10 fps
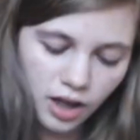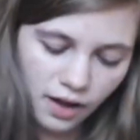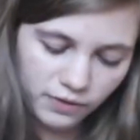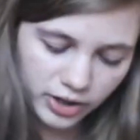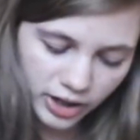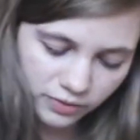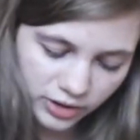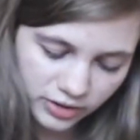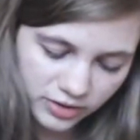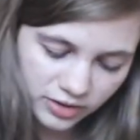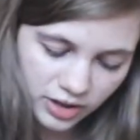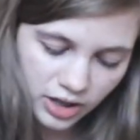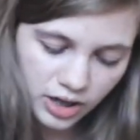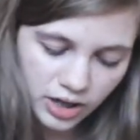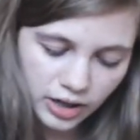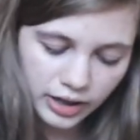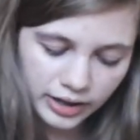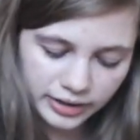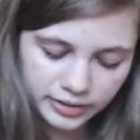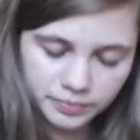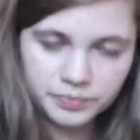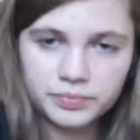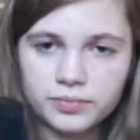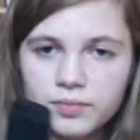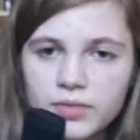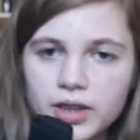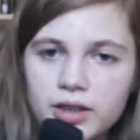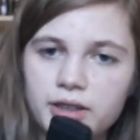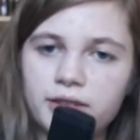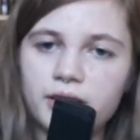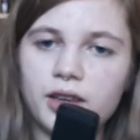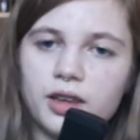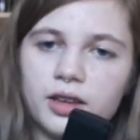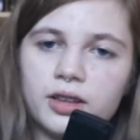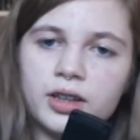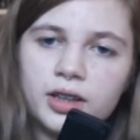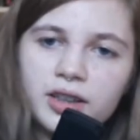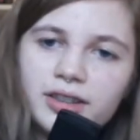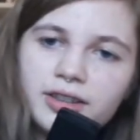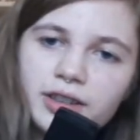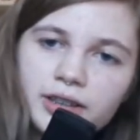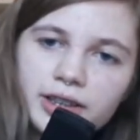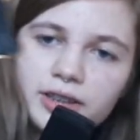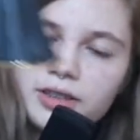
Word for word: of the knight ones. Um, and he's like, he's got like